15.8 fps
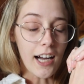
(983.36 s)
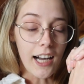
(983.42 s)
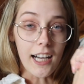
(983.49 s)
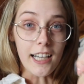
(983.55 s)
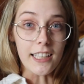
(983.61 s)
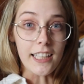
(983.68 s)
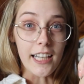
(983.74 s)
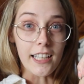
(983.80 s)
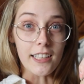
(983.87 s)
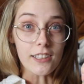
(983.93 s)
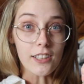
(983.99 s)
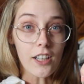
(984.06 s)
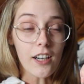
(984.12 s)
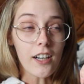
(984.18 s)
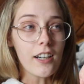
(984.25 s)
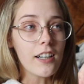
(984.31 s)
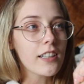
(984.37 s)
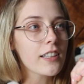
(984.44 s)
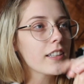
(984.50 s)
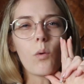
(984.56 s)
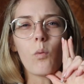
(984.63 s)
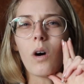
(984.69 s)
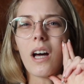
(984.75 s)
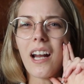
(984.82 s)
I can't talk.
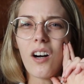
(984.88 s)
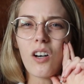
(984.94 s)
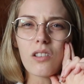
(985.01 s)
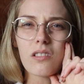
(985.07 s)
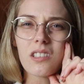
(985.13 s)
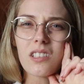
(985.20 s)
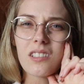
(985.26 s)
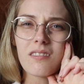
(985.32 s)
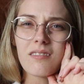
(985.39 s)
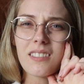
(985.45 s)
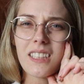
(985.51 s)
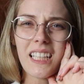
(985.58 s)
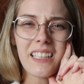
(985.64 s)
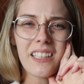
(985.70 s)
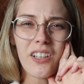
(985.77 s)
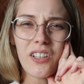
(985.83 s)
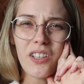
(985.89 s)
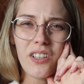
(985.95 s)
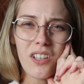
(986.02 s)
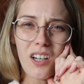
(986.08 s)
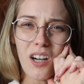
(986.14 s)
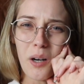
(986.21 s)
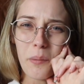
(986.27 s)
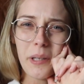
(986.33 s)
What else? Did I tell you
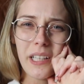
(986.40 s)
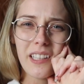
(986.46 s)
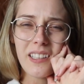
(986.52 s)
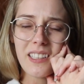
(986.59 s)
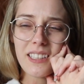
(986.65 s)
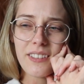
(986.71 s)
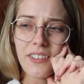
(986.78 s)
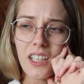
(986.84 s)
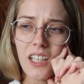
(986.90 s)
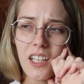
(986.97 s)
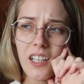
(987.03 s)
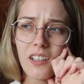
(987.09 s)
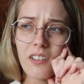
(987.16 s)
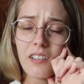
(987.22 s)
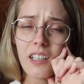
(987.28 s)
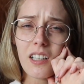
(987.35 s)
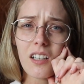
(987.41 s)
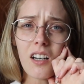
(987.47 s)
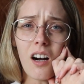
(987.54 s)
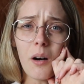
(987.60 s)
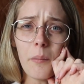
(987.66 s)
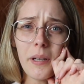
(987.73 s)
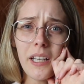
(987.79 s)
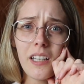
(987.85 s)
to comment in this video?
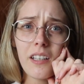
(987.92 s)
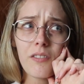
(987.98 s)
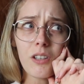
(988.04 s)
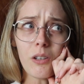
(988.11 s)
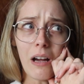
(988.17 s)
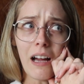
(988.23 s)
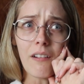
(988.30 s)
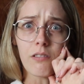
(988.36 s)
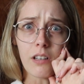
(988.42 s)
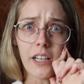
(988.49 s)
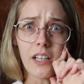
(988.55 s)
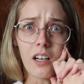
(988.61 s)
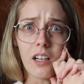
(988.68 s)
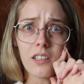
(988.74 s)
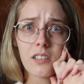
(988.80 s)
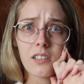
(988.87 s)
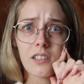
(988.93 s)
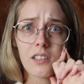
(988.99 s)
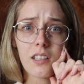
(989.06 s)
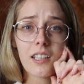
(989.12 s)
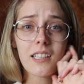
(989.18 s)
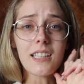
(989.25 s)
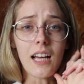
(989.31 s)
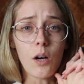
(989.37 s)
Comment if you have Raynauds,
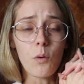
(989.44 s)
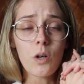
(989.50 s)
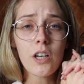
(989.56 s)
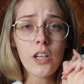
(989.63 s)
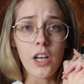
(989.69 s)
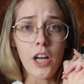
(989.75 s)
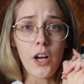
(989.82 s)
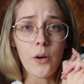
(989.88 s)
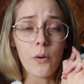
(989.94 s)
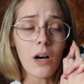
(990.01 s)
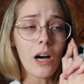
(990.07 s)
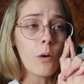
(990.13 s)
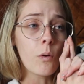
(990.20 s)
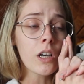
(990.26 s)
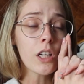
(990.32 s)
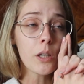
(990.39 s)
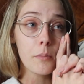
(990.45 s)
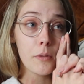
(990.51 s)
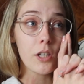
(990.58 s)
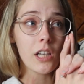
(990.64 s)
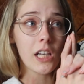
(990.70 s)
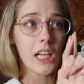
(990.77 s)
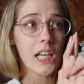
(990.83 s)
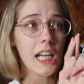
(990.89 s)
because I want to know. I want a
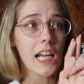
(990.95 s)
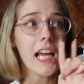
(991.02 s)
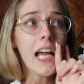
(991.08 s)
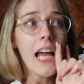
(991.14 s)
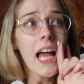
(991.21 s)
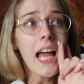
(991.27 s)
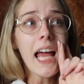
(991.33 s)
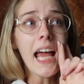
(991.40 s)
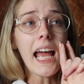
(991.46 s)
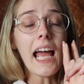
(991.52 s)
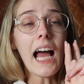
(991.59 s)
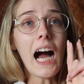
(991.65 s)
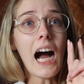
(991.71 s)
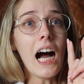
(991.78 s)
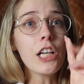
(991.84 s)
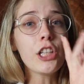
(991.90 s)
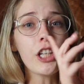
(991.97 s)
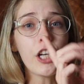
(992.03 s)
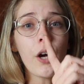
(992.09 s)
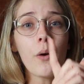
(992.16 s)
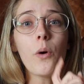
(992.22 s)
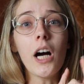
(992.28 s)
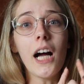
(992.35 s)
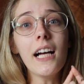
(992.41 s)
community. You
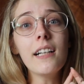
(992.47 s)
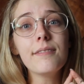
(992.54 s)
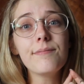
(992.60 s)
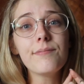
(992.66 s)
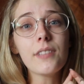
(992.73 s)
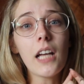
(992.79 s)
know what?